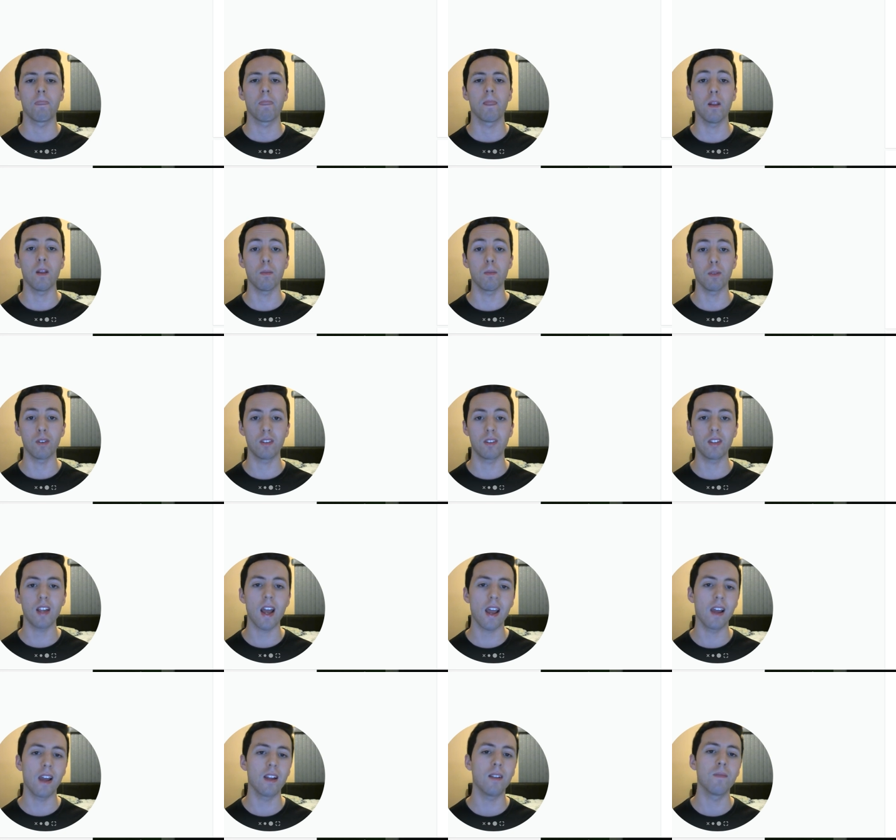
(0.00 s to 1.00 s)
Number
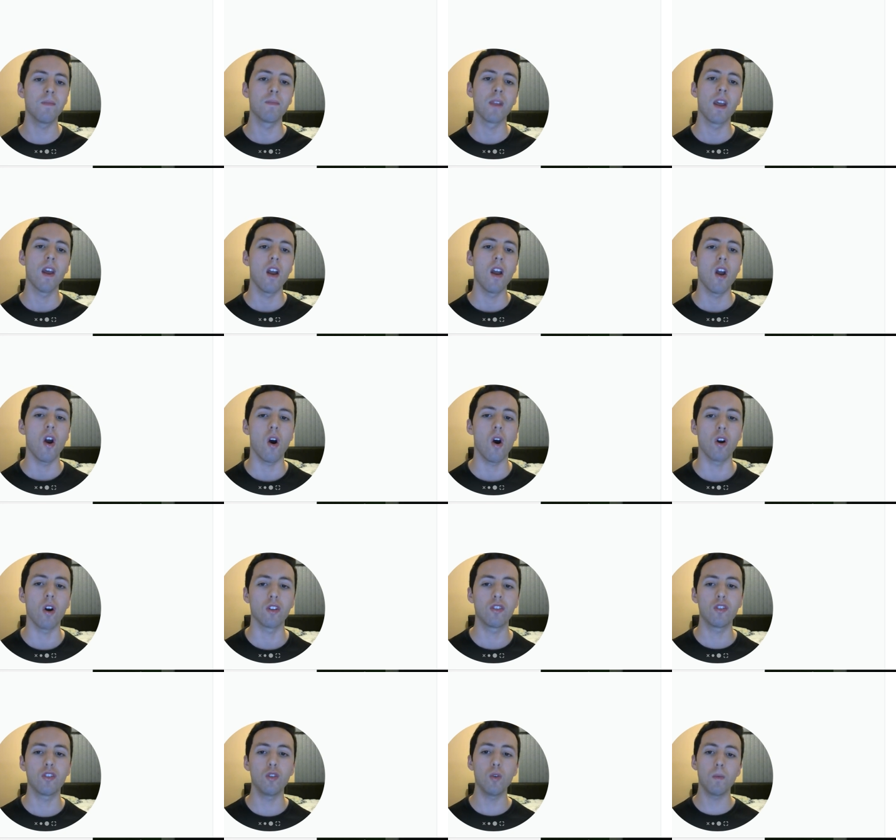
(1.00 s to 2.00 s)
10, on
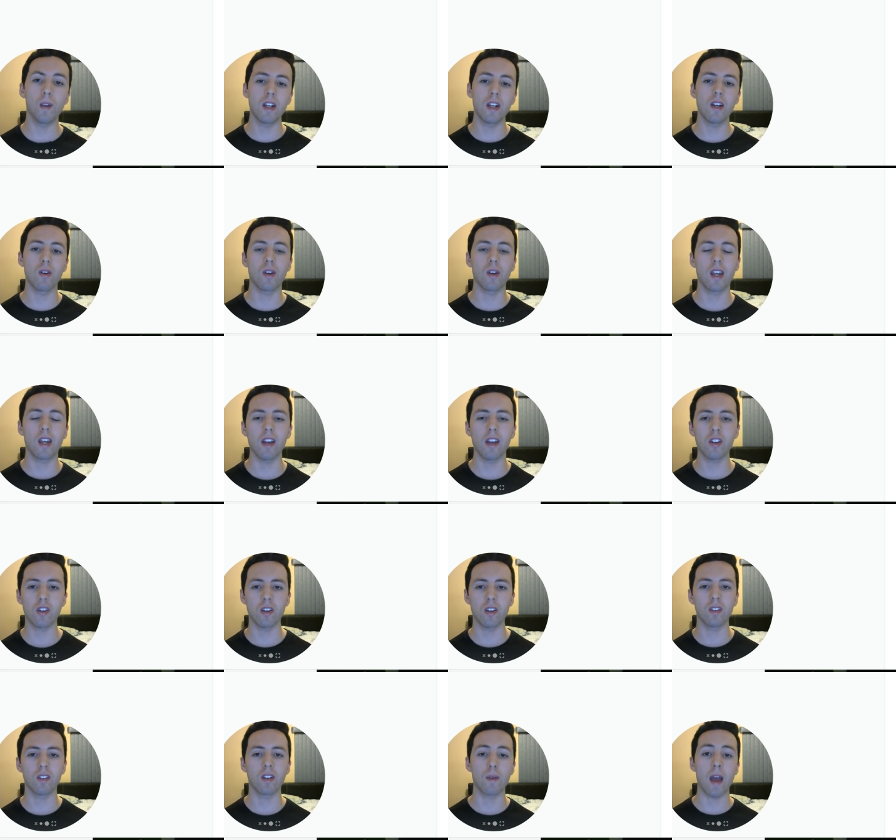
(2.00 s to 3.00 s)
too many
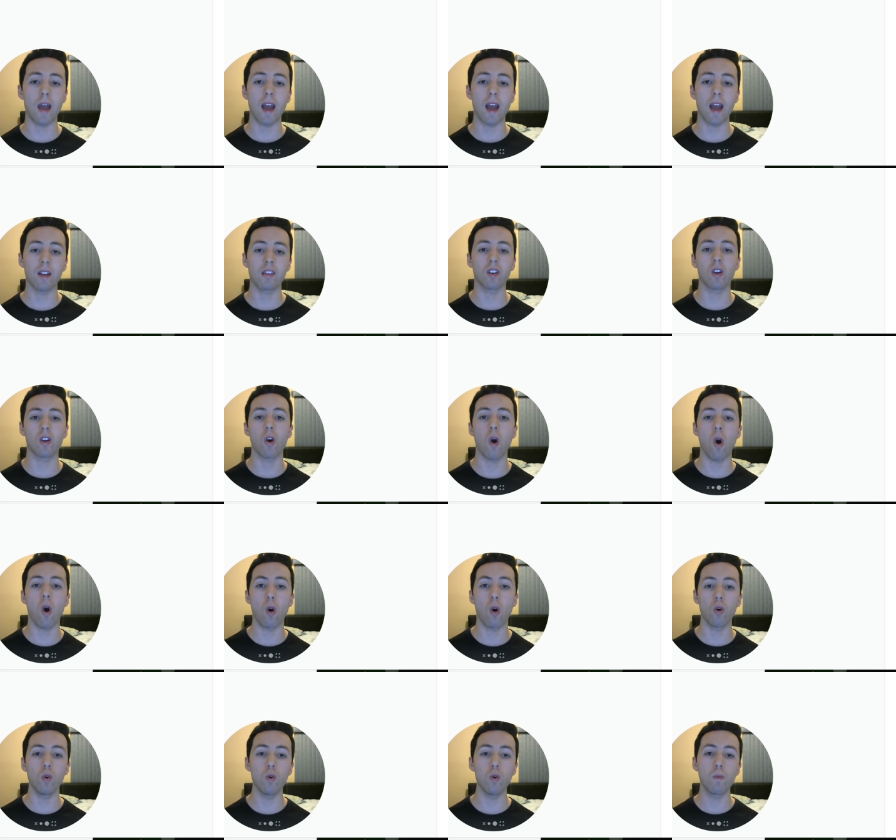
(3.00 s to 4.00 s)
occasions have had to
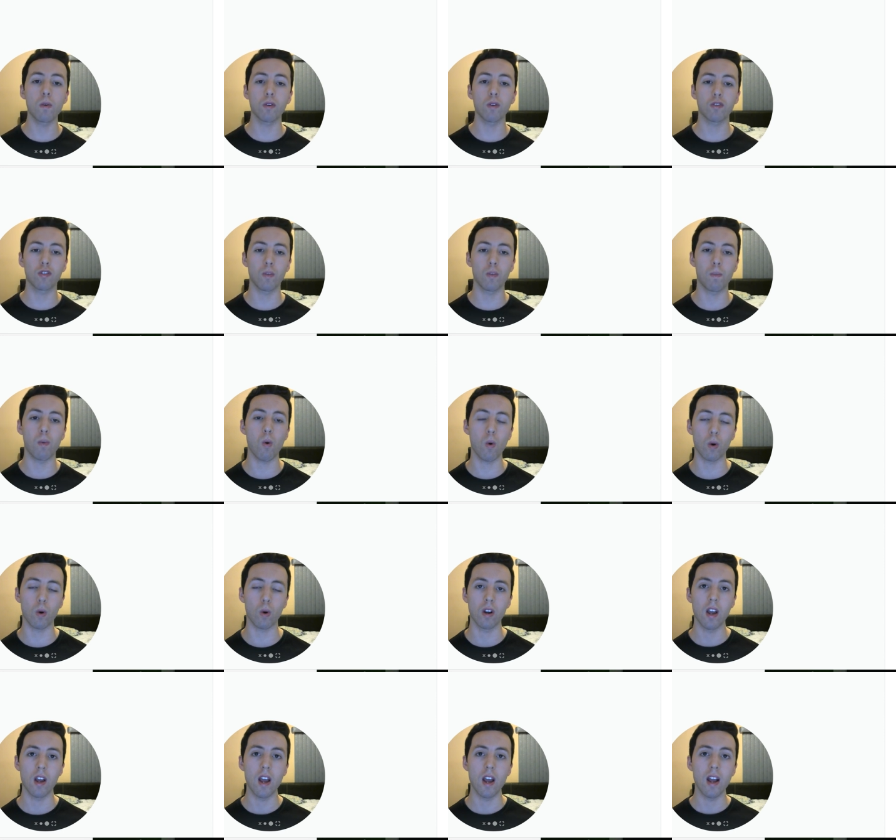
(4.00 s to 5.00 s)
call Uber support